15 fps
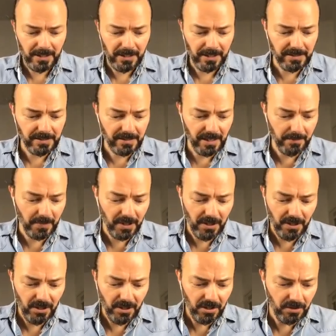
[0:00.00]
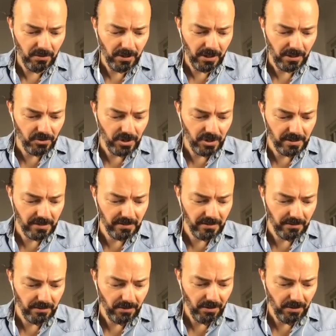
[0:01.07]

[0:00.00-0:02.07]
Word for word: exam, you can just